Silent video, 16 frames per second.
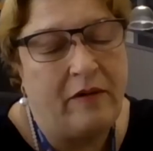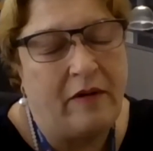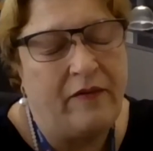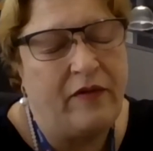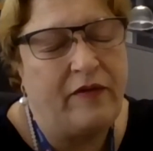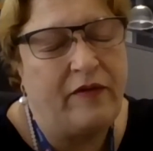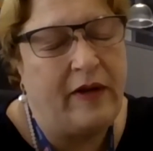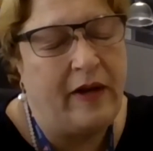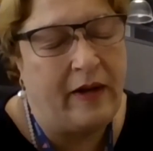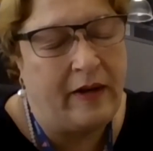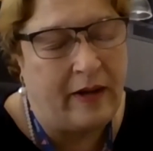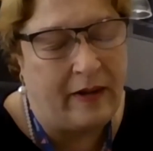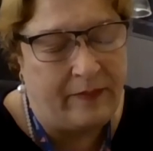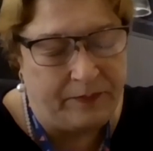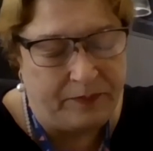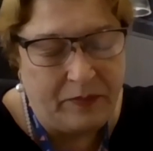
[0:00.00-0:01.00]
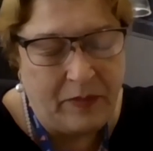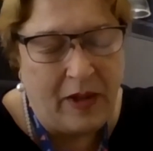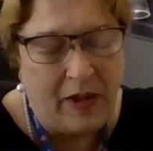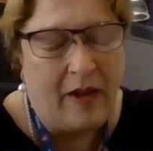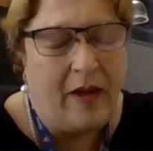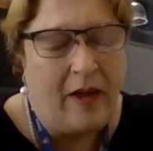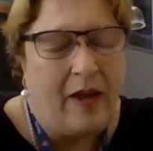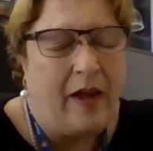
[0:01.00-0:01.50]
obviously, and
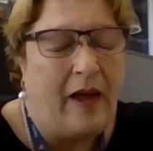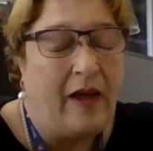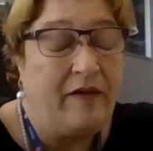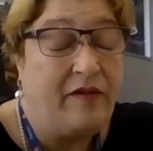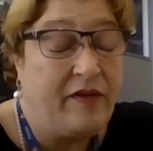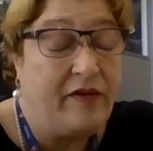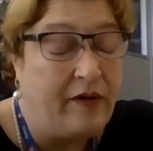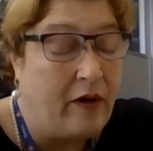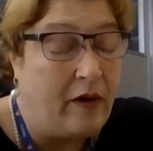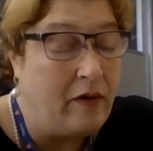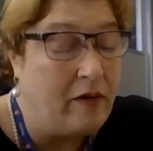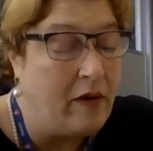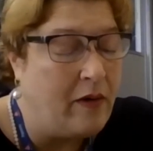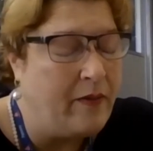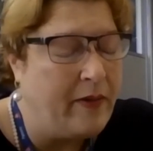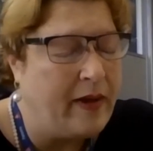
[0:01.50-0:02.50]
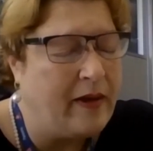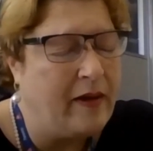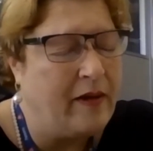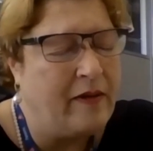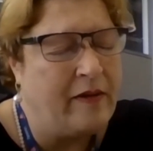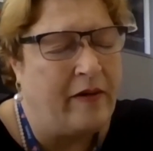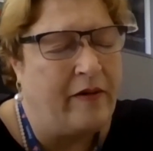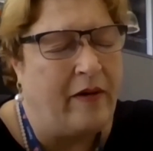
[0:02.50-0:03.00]
still ongoing,
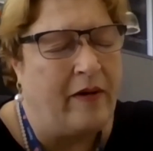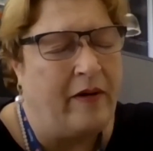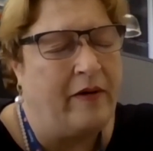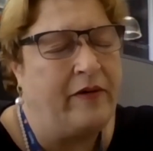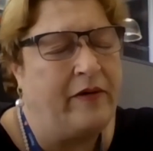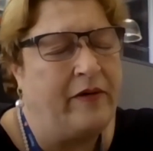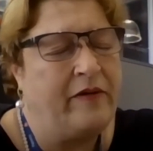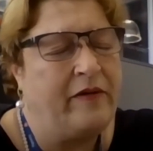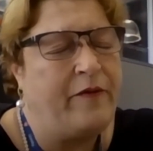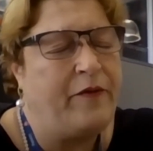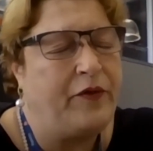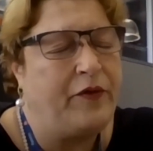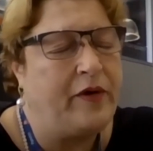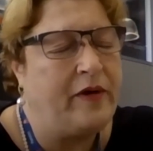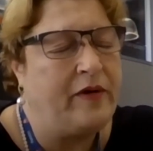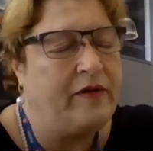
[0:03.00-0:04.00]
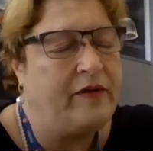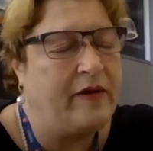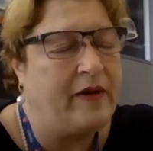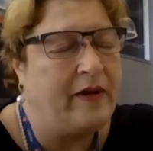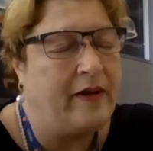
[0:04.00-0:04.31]
there are different